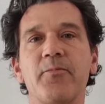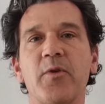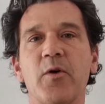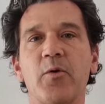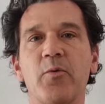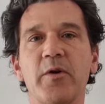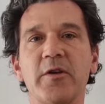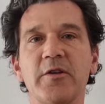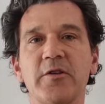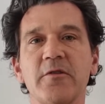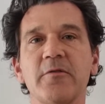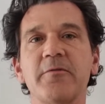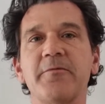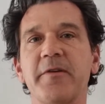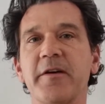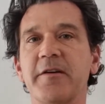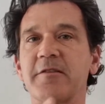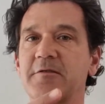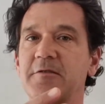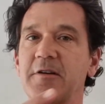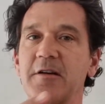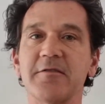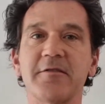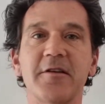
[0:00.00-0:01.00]
We do
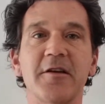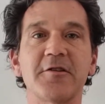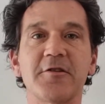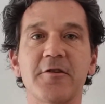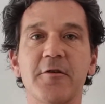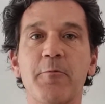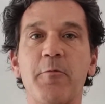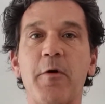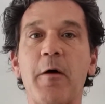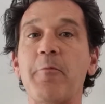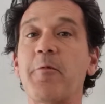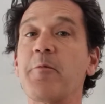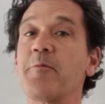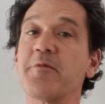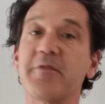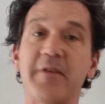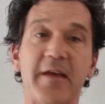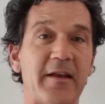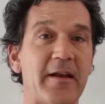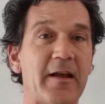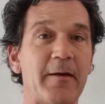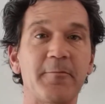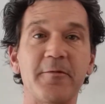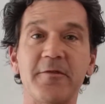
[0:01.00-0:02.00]
fix translational problems,
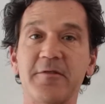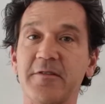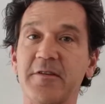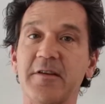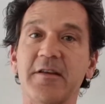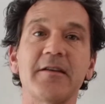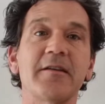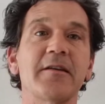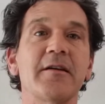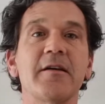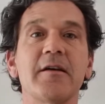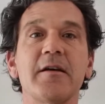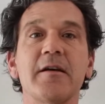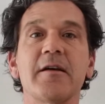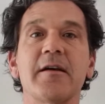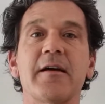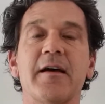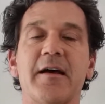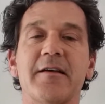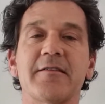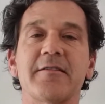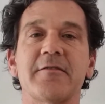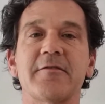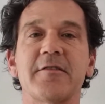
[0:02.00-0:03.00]
and obviously,
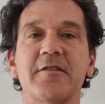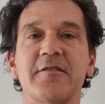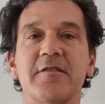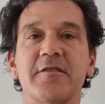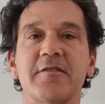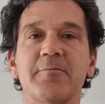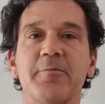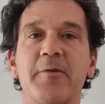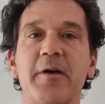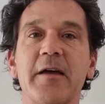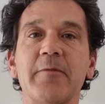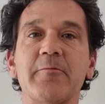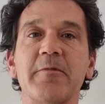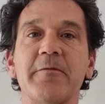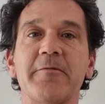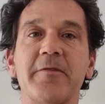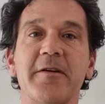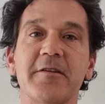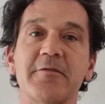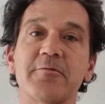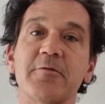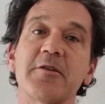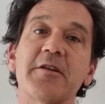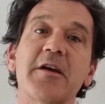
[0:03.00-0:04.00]
as I just explained, we
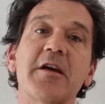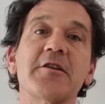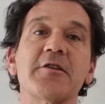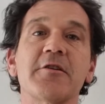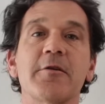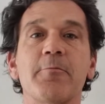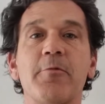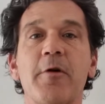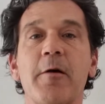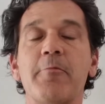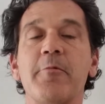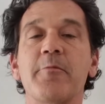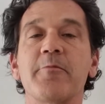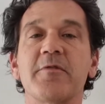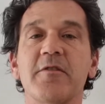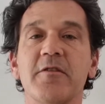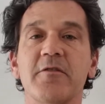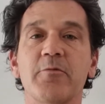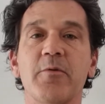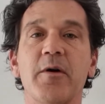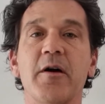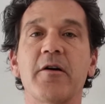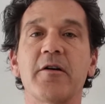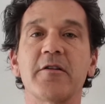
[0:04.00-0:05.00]
fix rotational problems
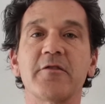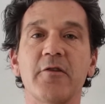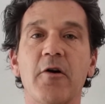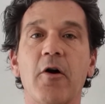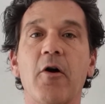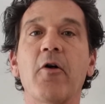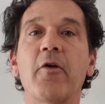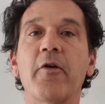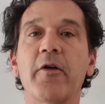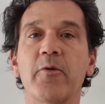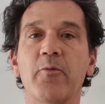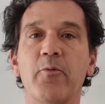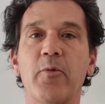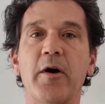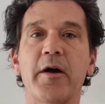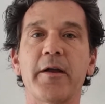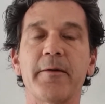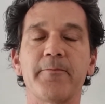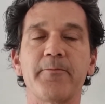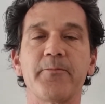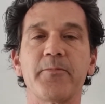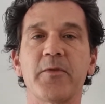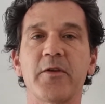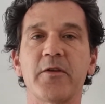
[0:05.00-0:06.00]
as well. It's all in
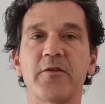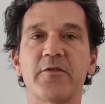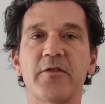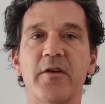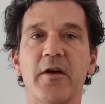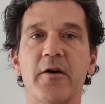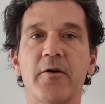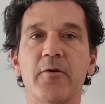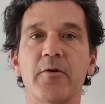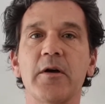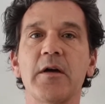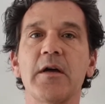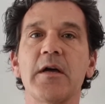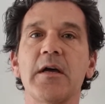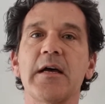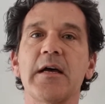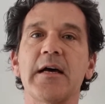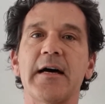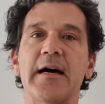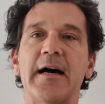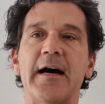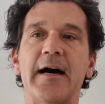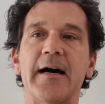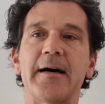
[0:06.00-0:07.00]
one. So,
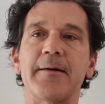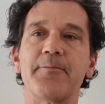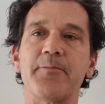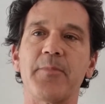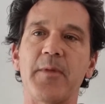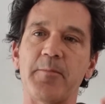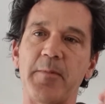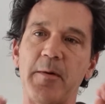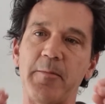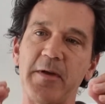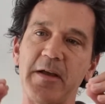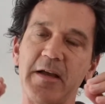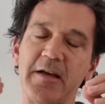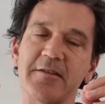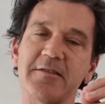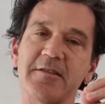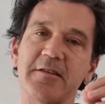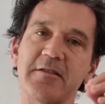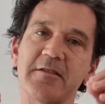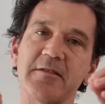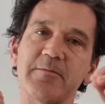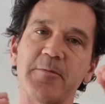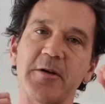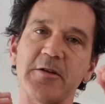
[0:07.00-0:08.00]
but because
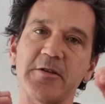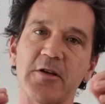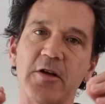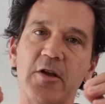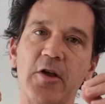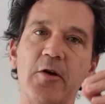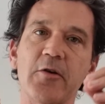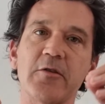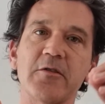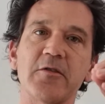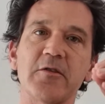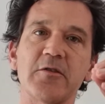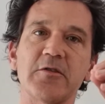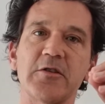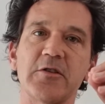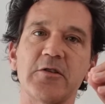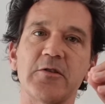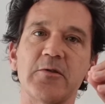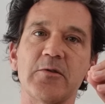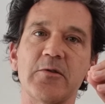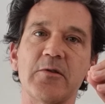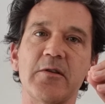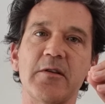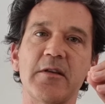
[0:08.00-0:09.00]
this is much closer
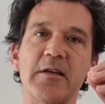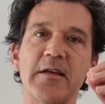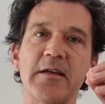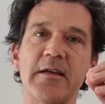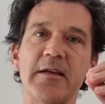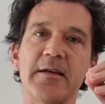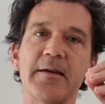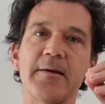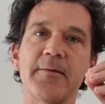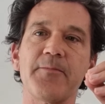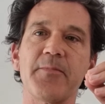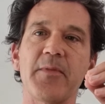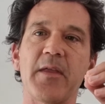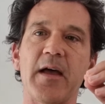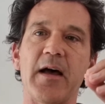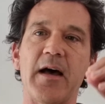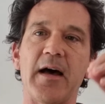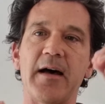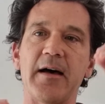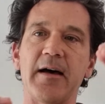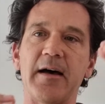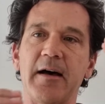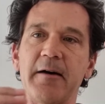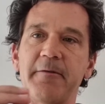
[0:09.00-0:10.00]
to the
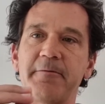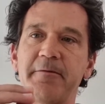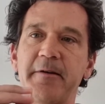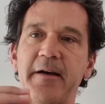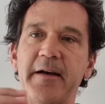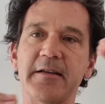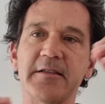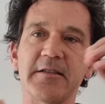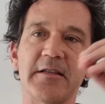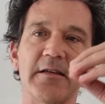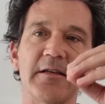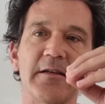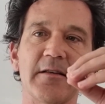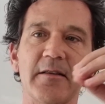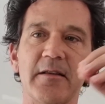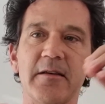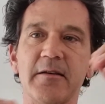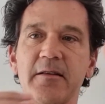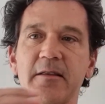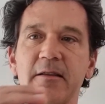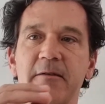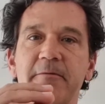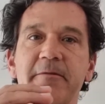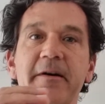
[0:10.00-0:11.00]
effect, the
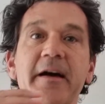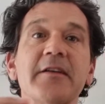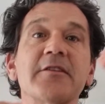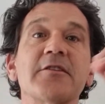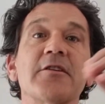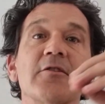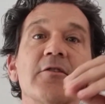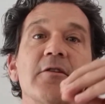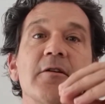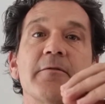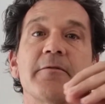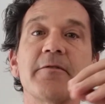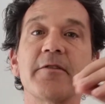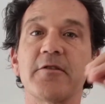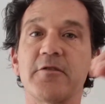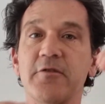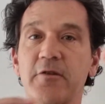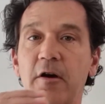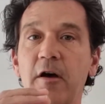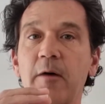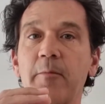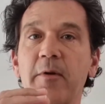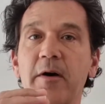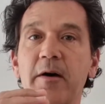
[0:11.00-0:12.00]
vector of the
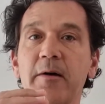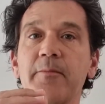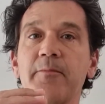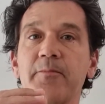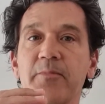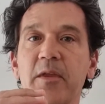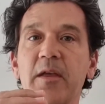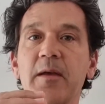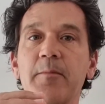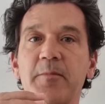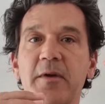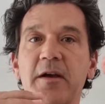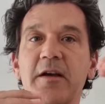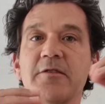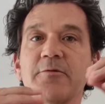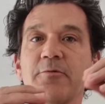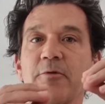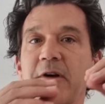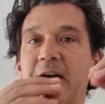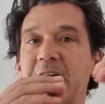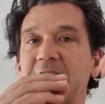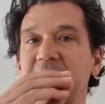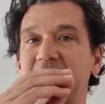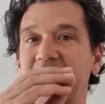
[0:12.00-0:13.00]
trauma, because
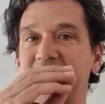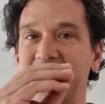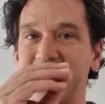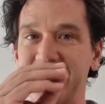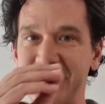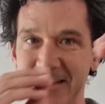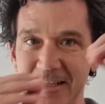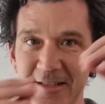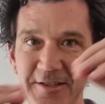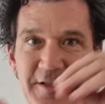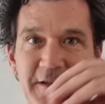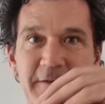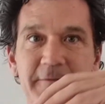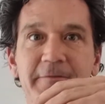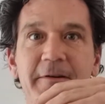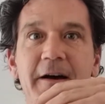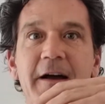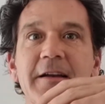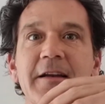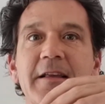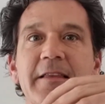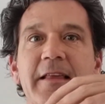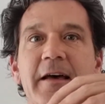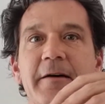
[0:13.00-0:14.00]
we're actually essentially
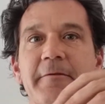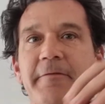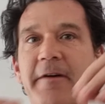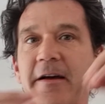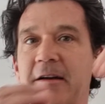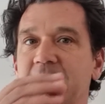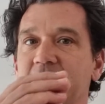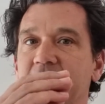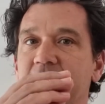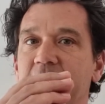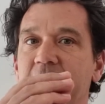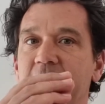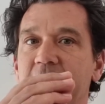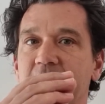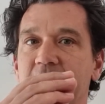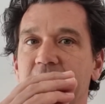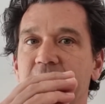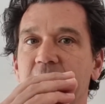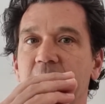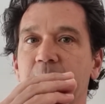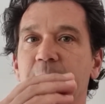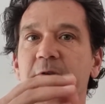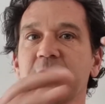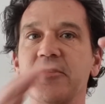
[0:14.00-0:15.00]
finding that vector that the
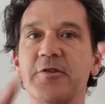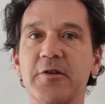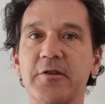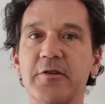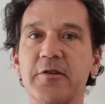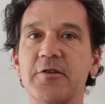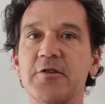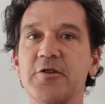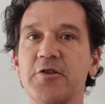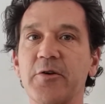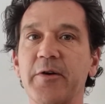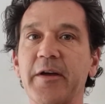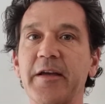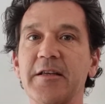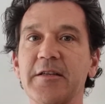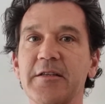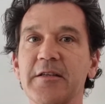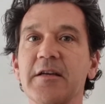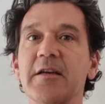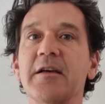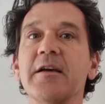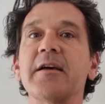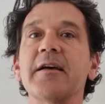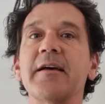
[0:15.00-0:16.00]
trauma took the joint
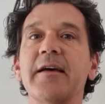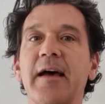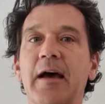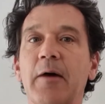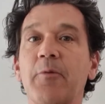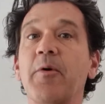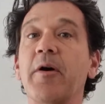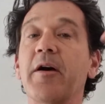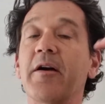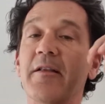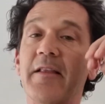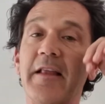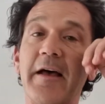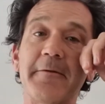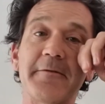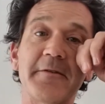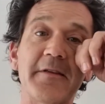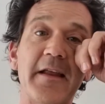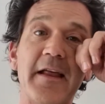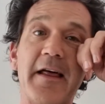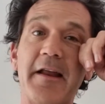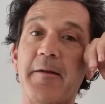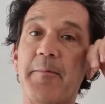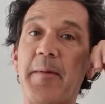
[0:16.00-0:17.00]
and where it left
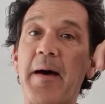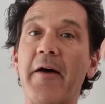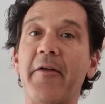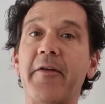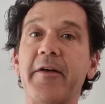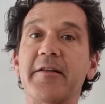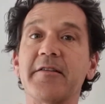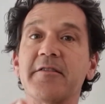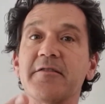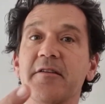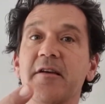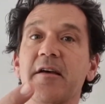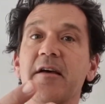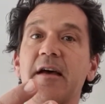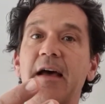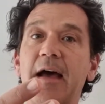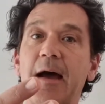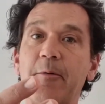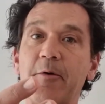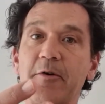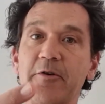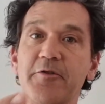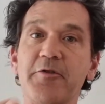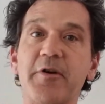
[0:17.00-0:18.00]
it out of balance, and
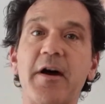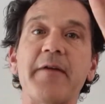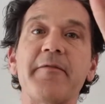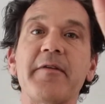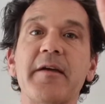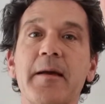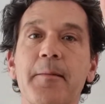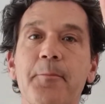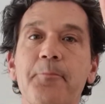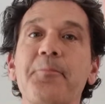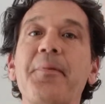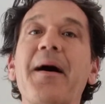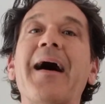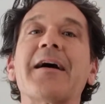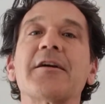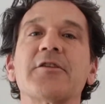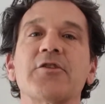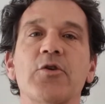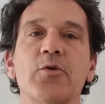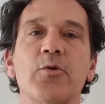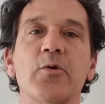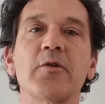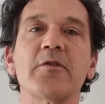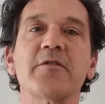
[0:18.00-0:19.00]
we're driving it back
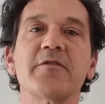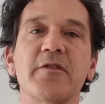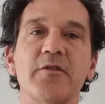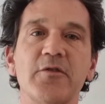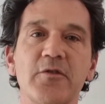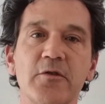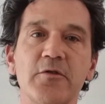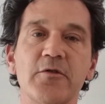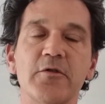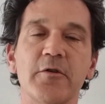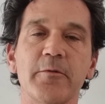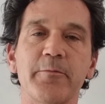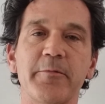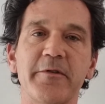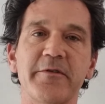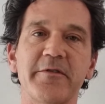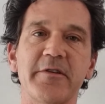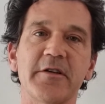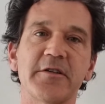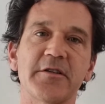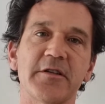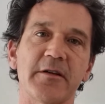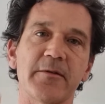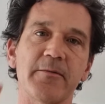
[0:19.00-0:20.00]
towards a neutral
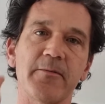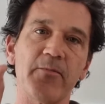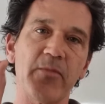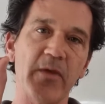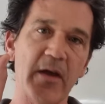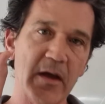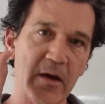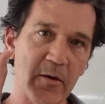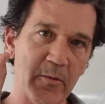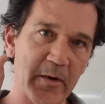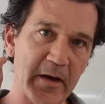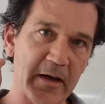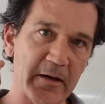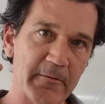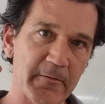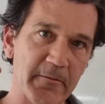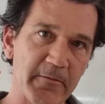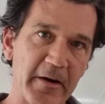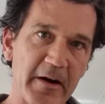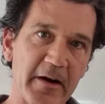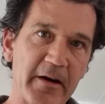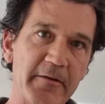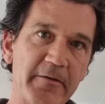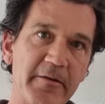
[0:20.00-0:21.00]
position, we can
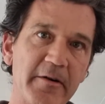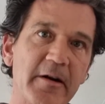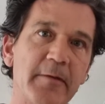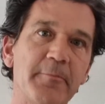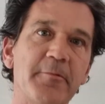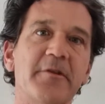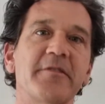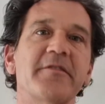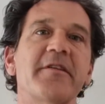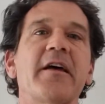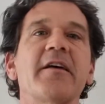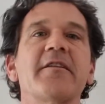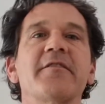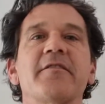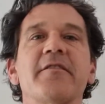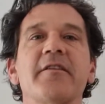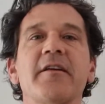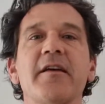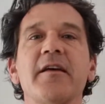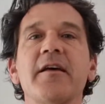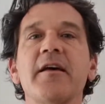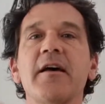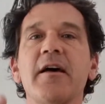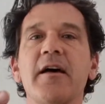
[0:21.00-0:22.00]
very, very
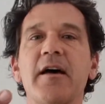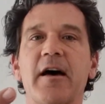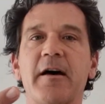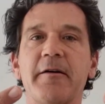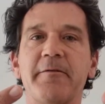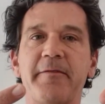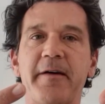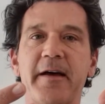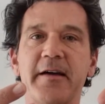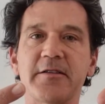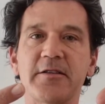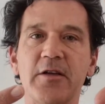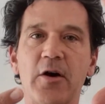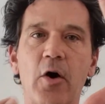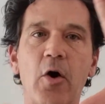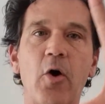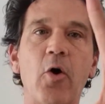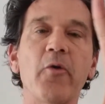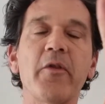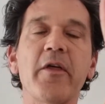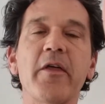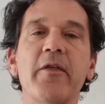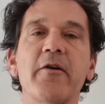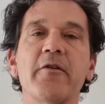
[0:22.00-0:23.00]
precisely affect
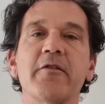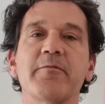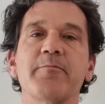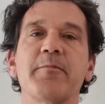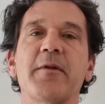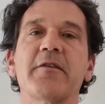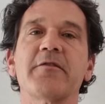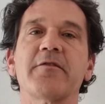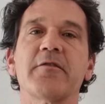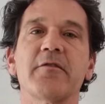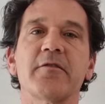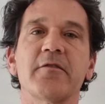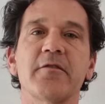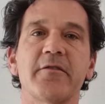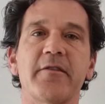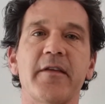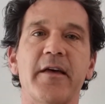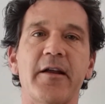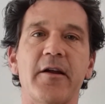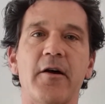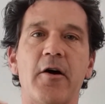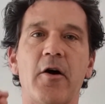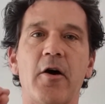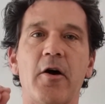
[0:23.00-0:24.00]
only those muscles
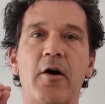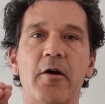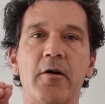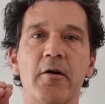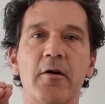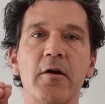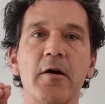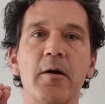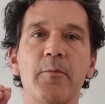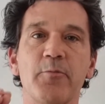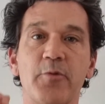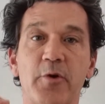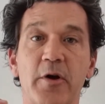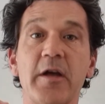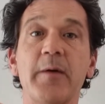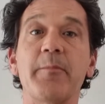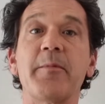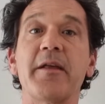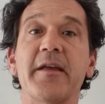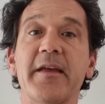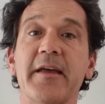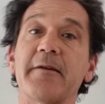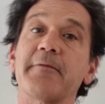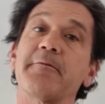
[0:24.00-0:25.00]
that are
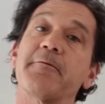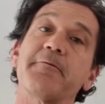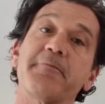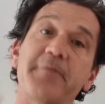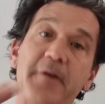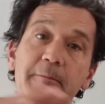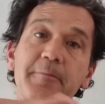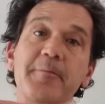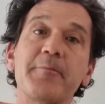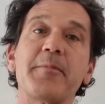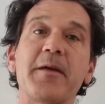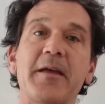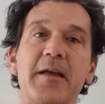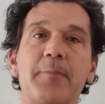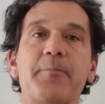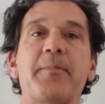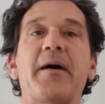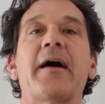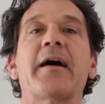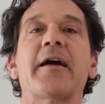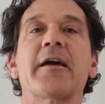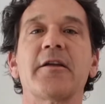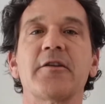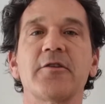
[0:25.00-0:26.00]
prohibiting it from being
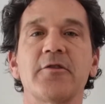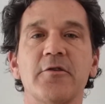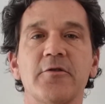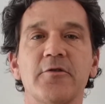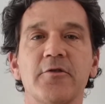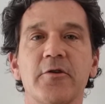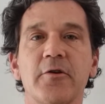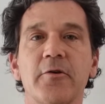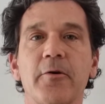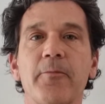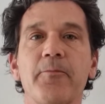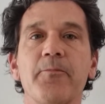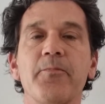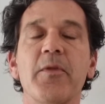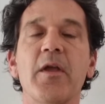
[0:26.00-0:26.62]
back at neutral